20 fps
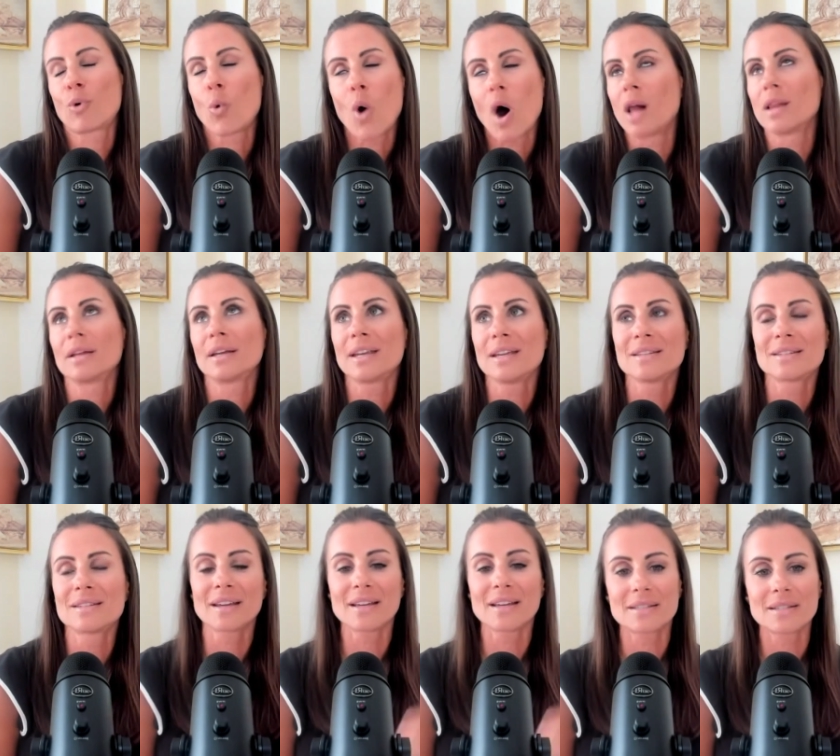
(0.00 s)
qualities,
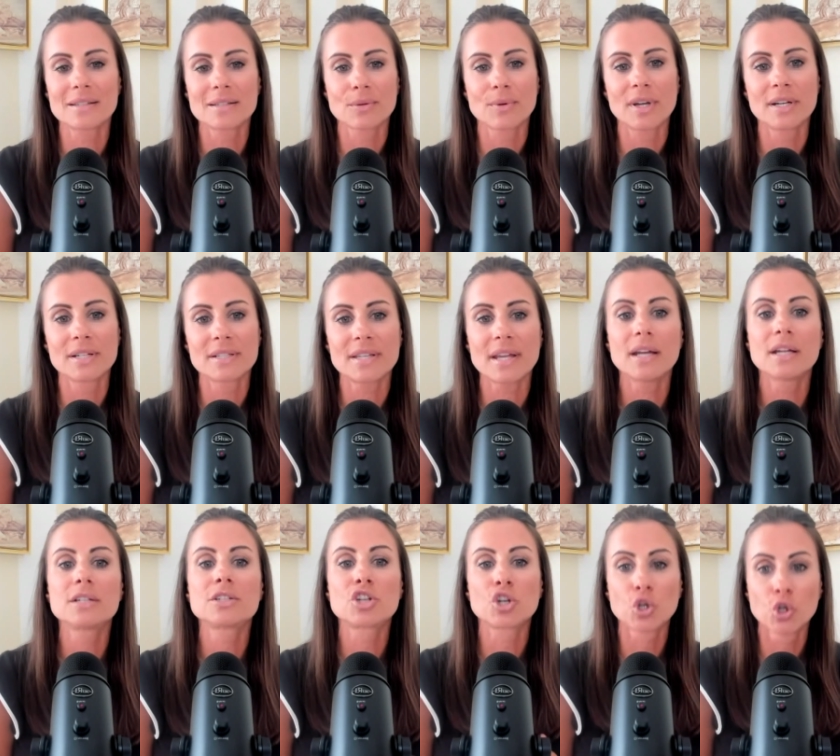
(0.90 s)
I guess is the way to say
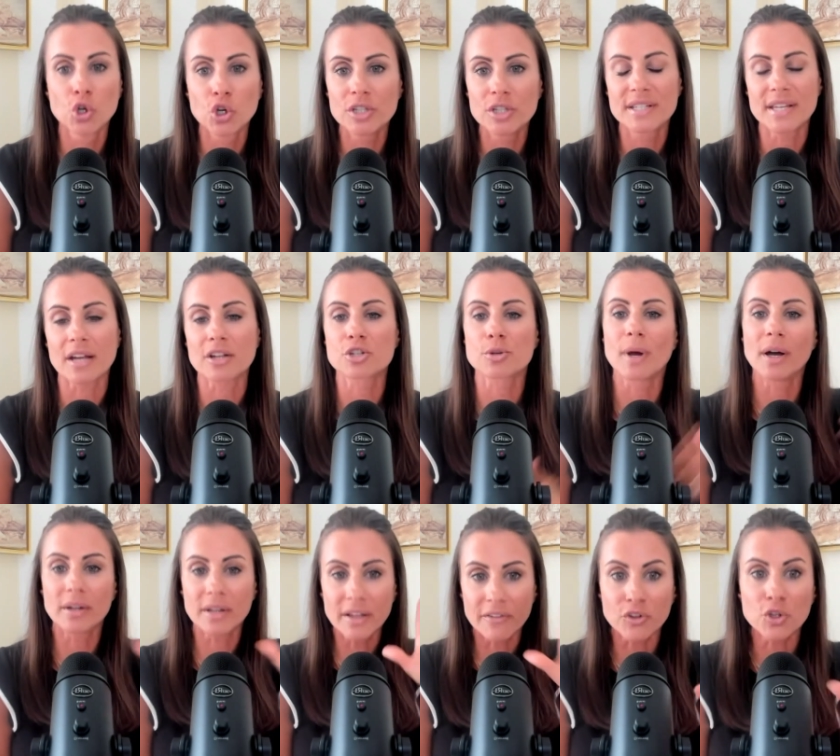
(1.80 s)
it, to good
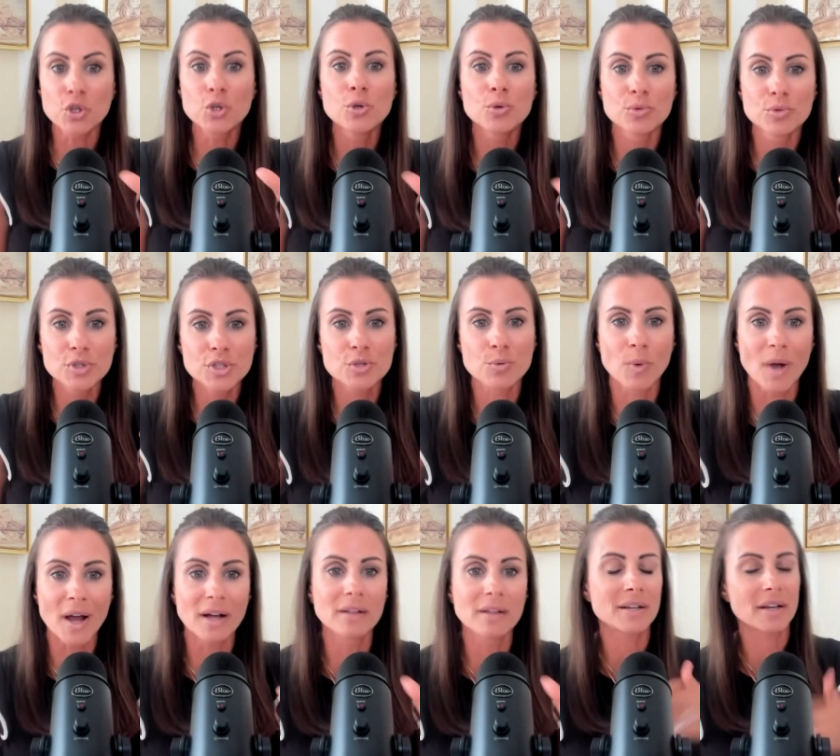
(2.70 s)
sexuality if used
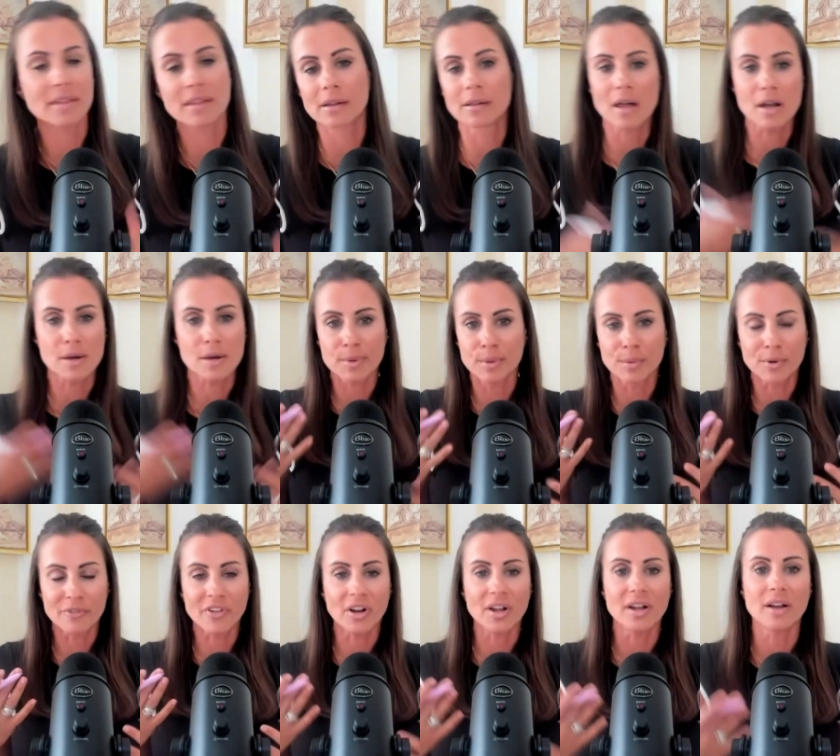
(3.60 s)
well. And I think a lot of people
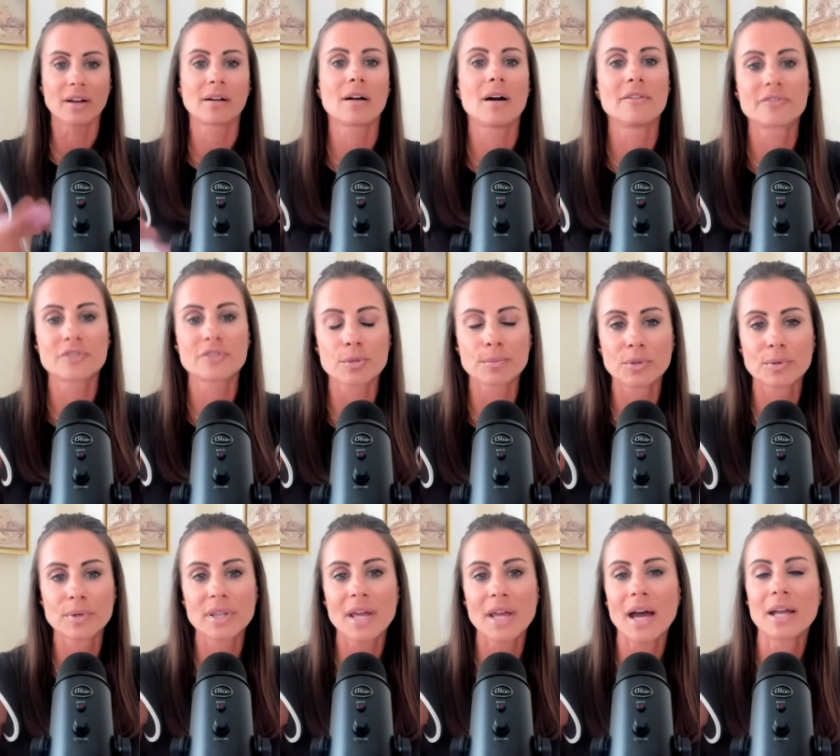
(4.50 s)
are very uncomfortable
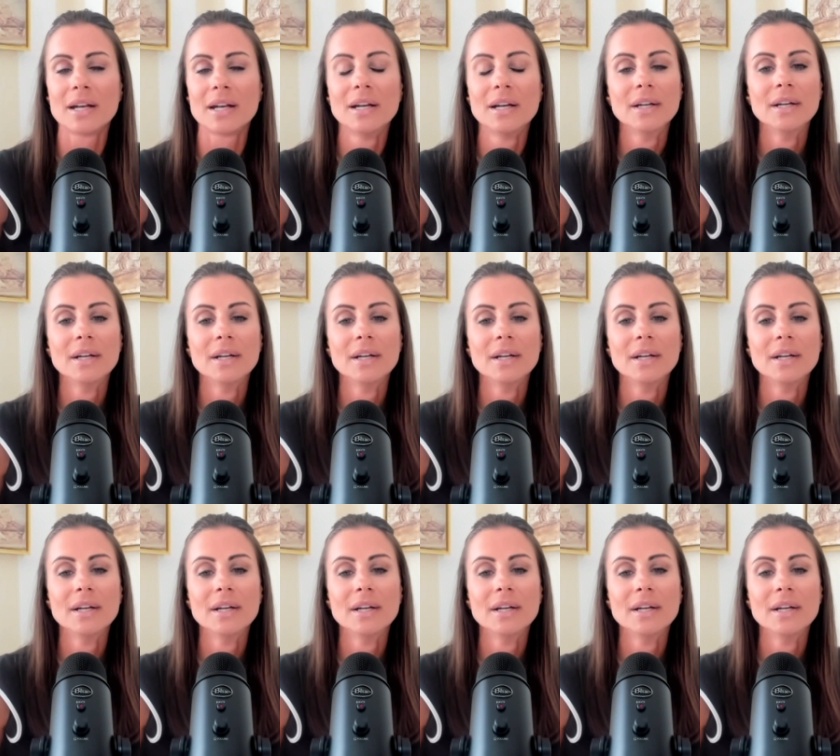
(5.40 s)
with that.